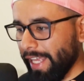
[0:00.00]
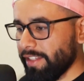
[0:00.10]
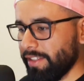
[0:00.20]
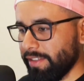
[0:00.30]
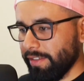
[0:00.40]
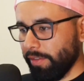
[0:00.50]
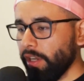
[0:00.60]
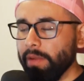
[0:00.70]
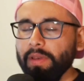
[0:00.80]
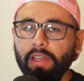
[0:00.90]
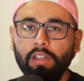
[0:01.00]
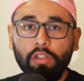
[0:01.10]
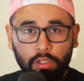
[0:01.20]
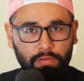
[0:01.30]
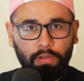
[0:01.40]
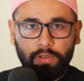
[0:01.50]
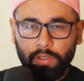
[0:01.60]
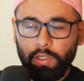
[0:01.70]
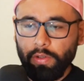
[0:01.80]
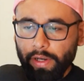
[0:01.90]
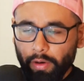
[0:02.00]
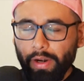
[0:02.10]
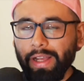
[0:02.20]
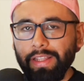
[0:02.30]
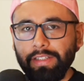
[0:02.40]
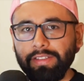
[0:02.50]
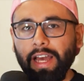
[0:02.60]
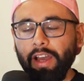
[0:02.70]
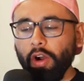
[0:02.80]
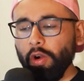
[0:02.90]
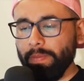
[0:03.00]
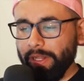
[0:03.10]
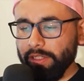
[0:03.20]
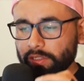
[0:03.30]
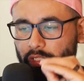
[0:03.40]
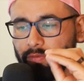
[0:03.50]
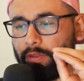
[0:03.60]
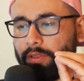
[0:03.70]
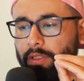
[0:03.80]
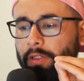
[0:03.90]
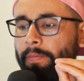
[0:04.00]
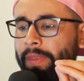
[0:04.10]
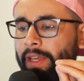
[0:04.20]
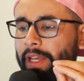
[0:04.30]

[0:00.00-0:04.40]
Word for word: it's going to be useful to you, or at least I hope it is useful to you.